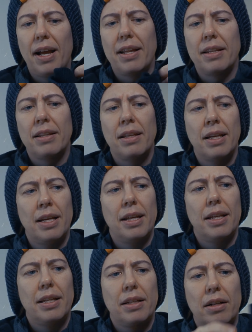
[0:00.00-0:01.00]
and
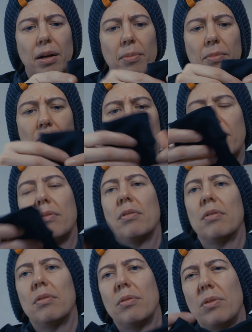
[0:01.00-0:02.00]
it comes,
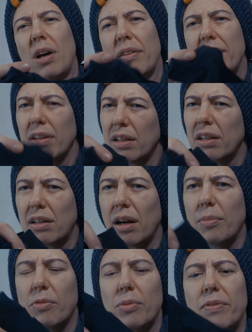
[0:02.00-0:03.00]
I think it
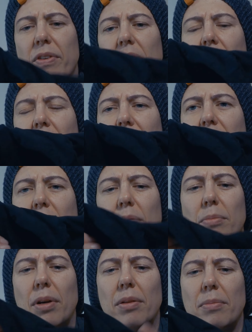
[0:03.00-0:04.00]
comes with a
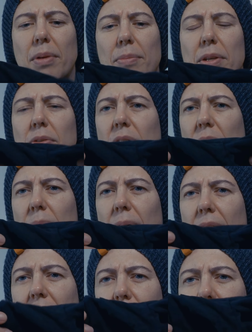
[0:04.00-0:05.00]
liner, but maybe you can
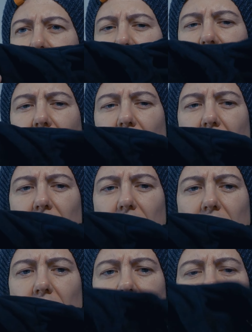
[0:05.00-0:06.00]
buy it without the liner.